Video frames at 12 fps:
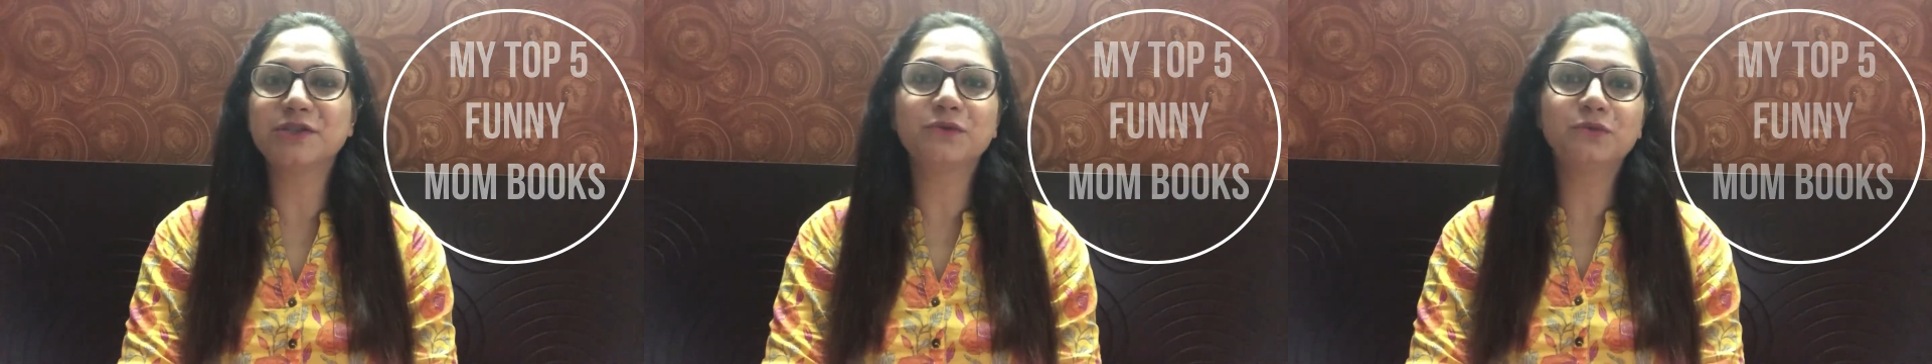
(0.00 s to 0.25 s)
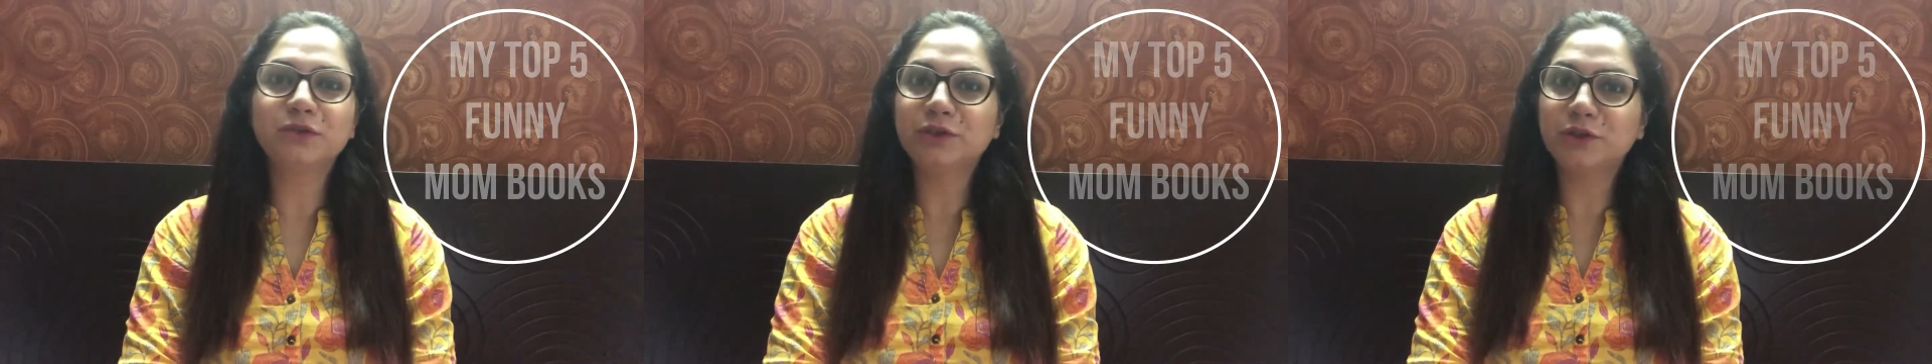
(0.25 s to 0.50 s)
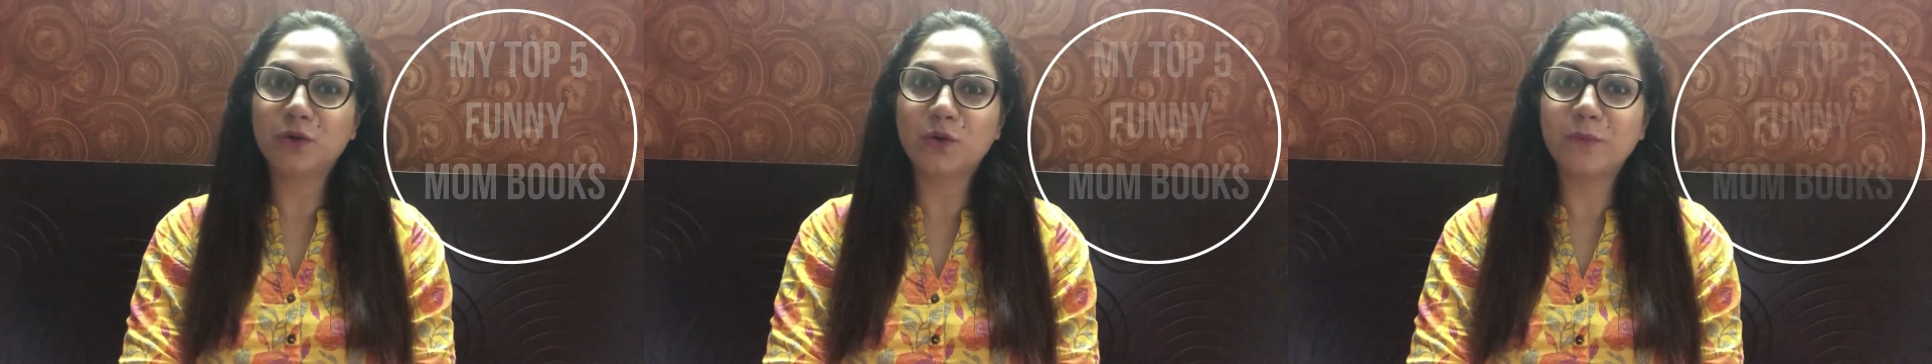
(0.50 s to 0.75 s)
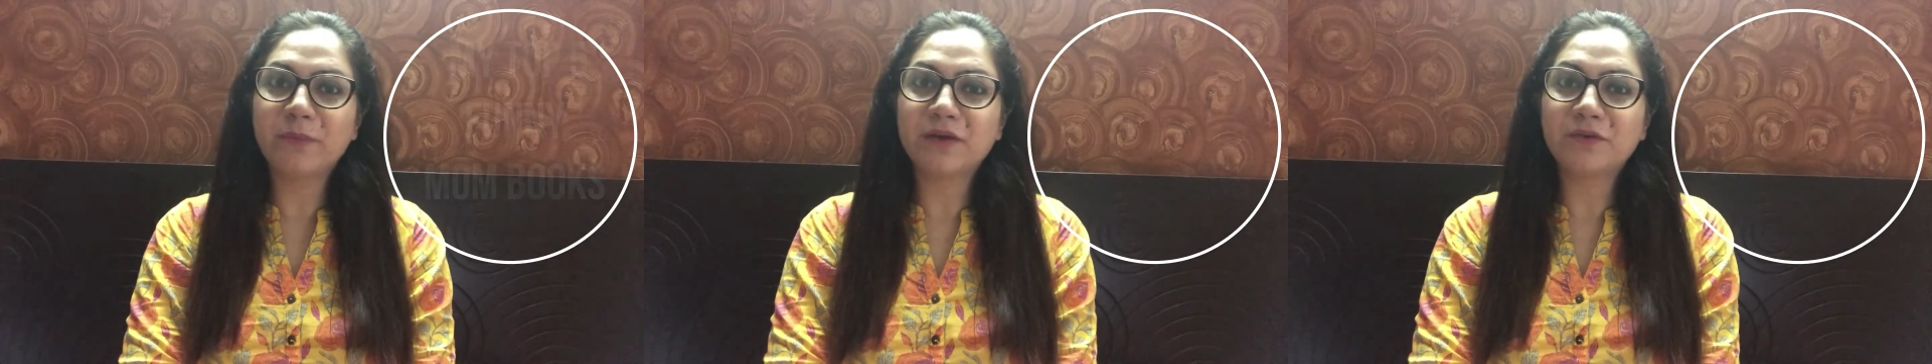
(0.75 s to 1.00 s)
you would
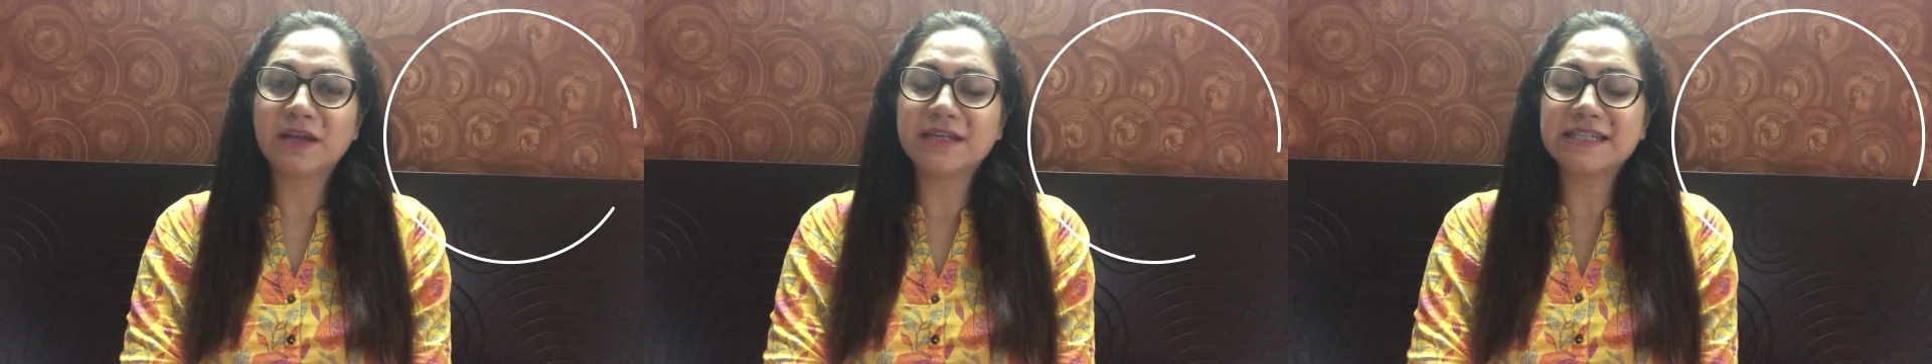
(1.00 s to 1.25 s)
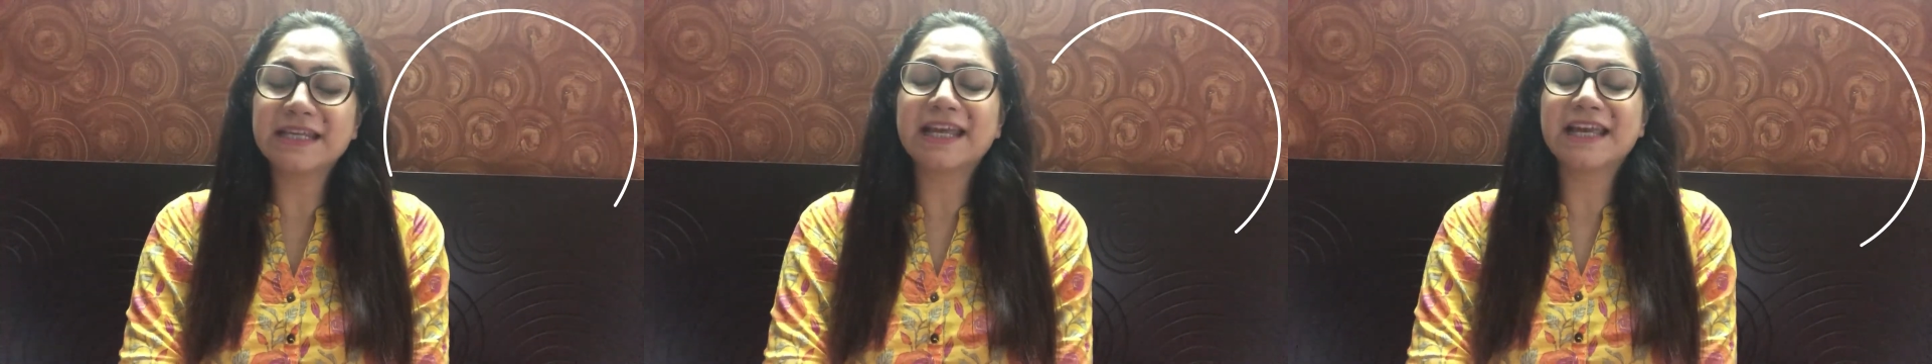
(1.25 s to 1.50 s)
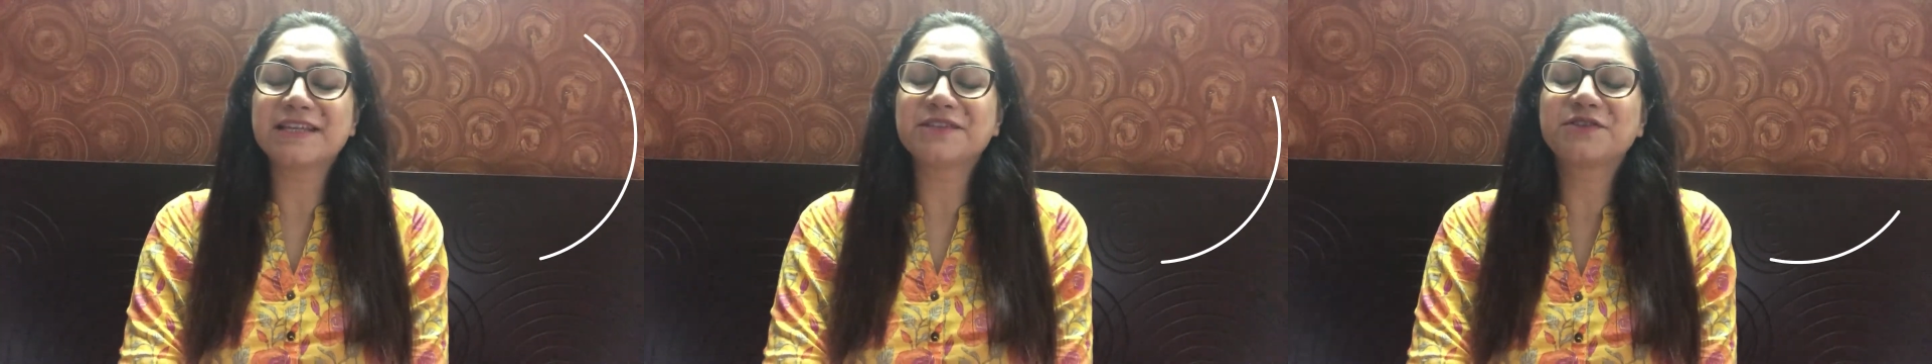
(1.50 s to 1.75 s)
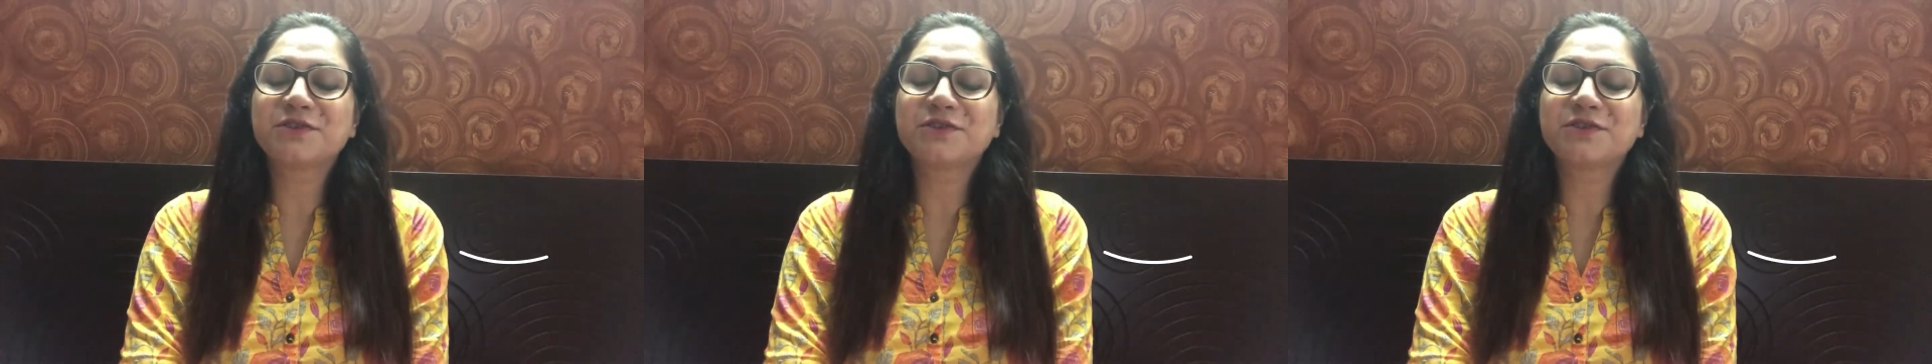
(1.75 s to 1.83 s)
know parenting is